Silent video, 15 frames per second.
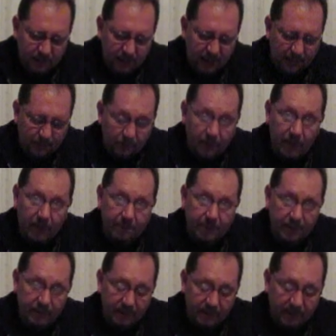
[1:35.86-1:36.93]
I woke up
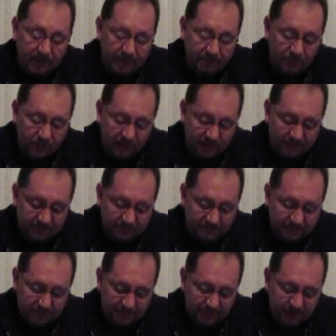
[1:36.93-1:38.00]
the next morning
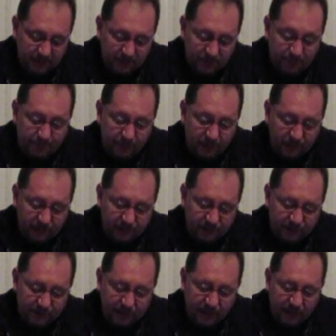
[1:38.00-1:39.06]
to birds
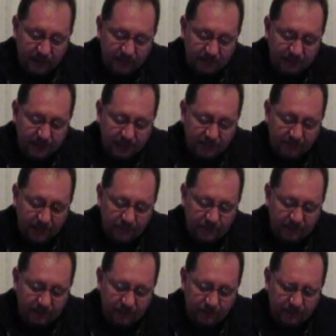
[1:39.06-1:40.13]
singing outside my
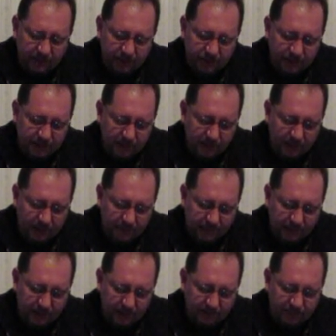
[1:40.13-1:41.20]
windows and stared up
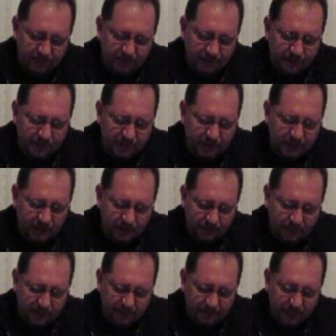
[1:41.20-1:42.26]
at the unfamiliar ceiling
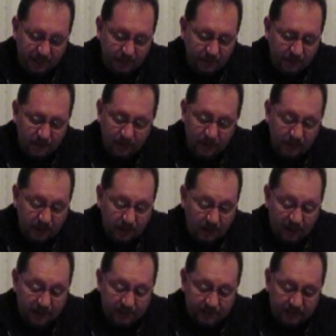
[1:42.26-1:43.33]
above me, and
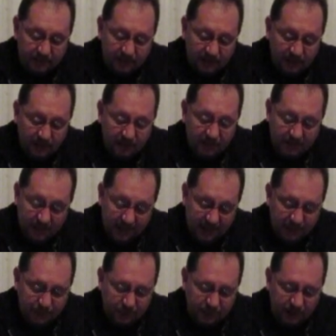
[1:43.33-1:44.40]
honestly, the
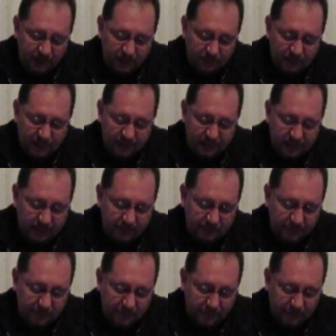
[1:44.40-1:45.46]
actual car ride down to
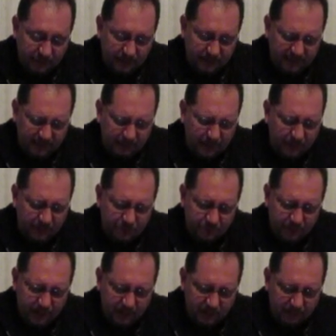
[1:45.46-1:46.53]
New York seemed like a
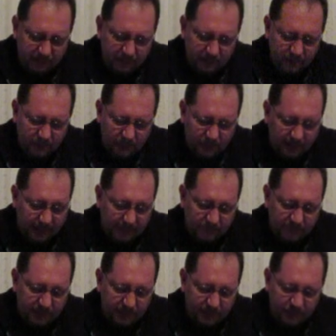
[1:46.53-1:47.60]
dream, while that
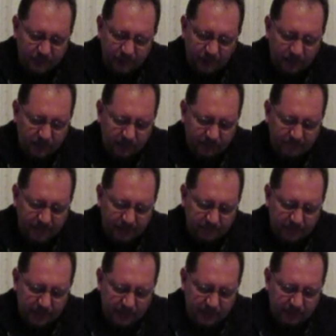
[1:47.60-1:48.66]
dream was all of my
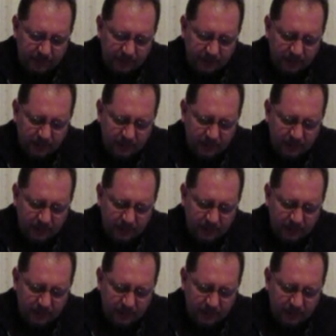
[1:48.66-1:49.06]
reality.